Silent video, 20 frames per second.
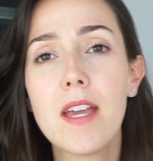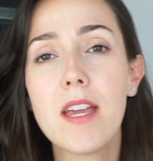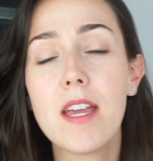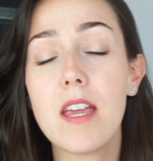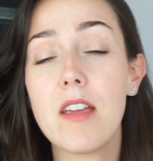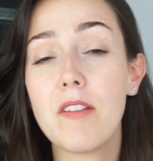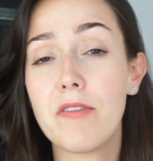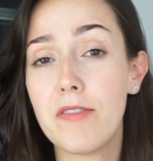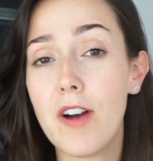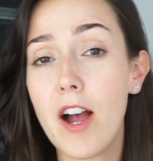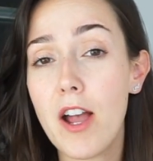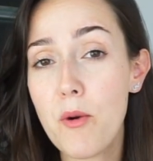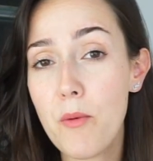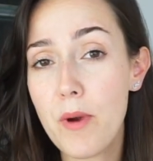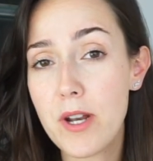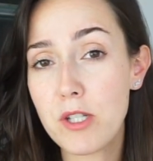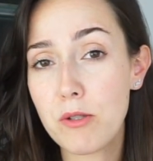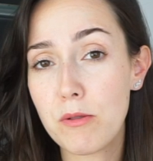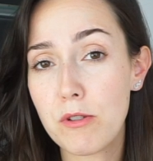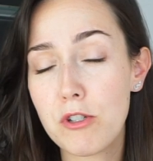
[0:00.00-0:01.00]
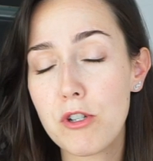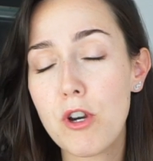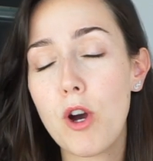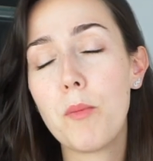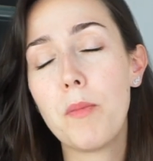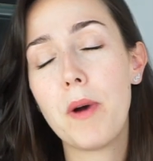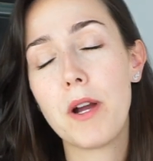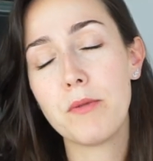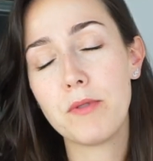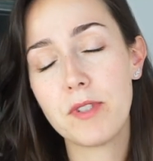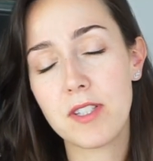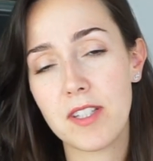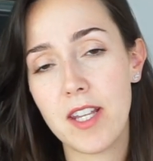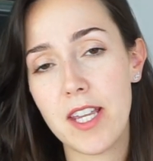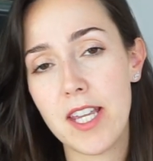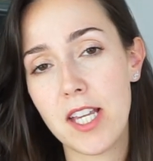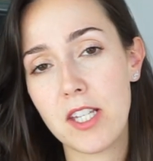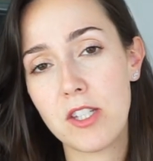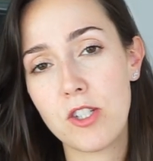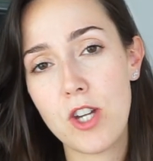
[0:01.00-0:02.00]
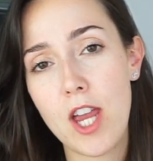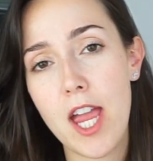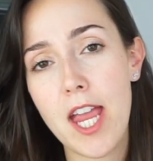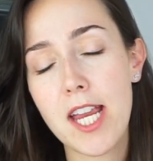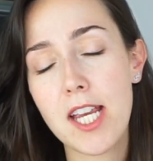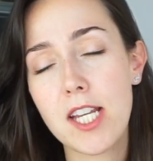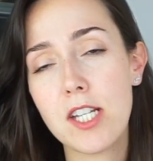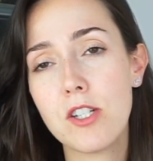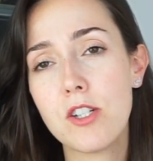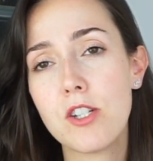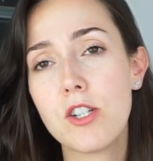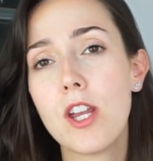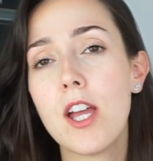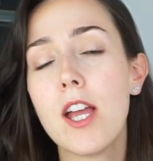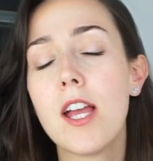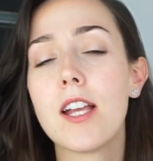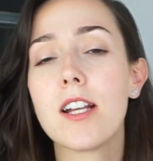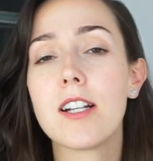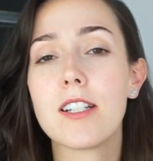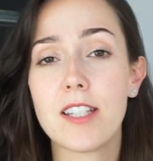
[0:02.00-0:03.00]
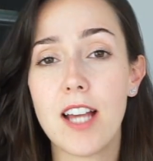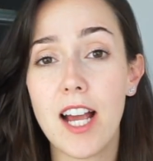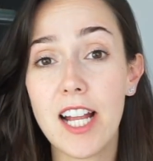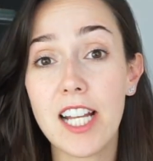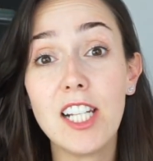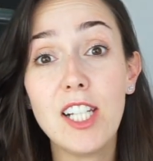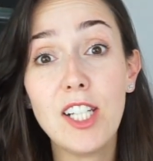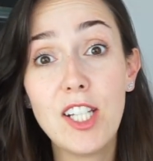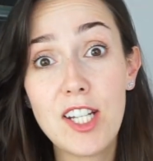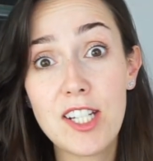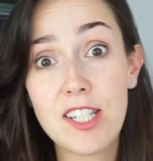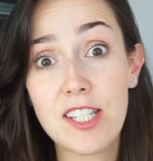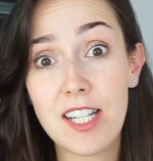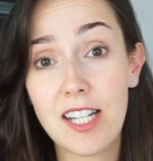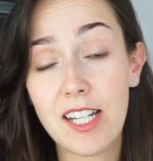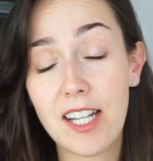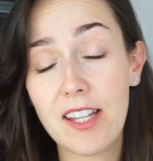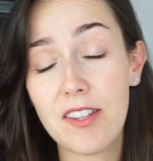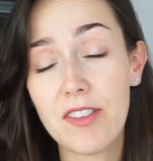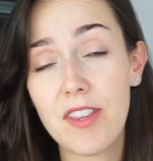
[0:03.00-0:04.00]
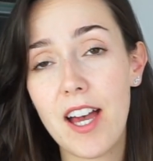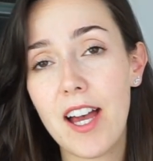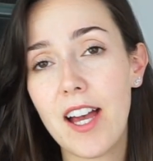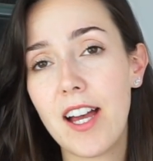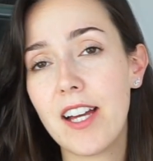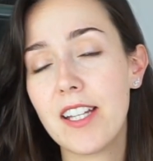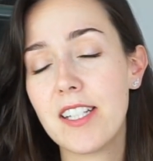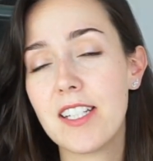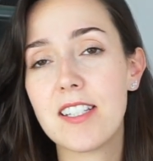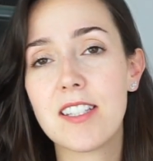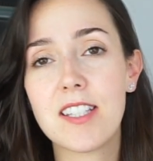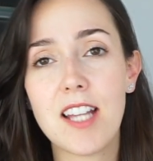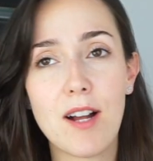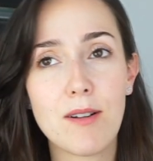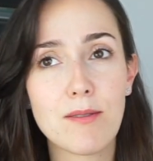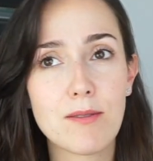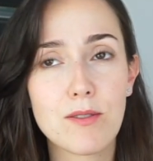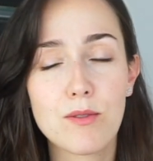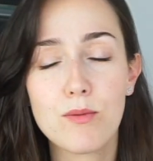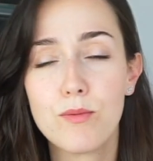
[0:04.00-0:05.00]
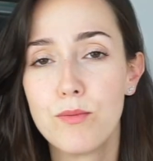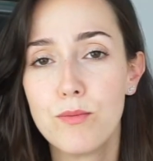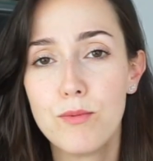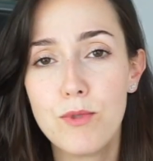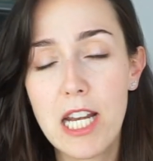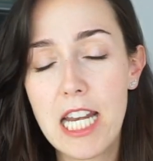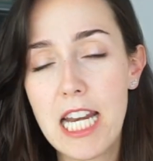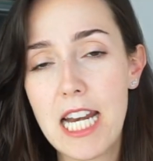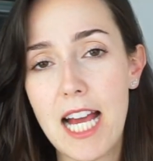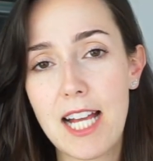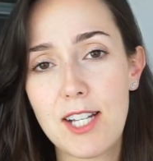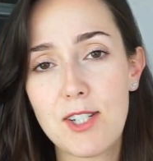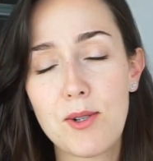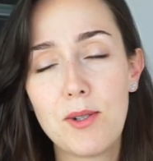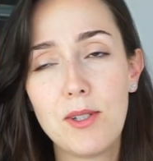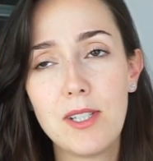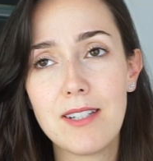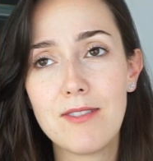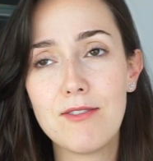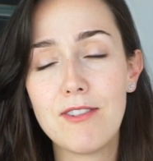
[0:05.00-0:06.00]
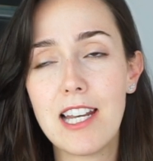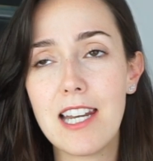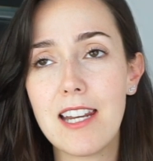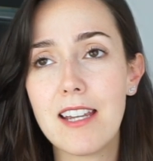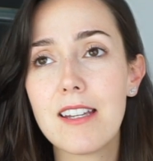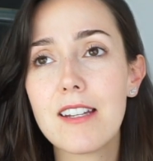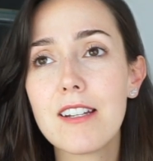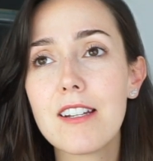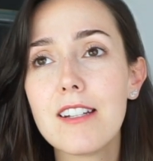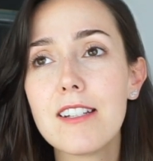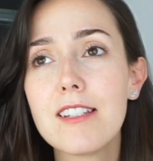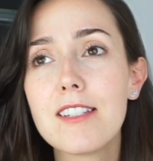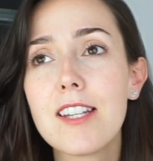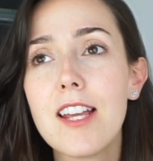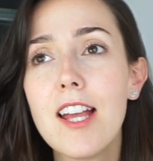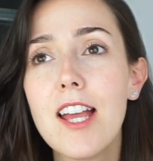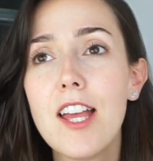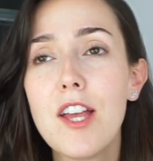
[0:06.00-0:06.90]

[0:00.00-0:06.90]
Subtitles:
If I went to a shop, I would say exchange because I learned it like that and it sounds really natural and really good.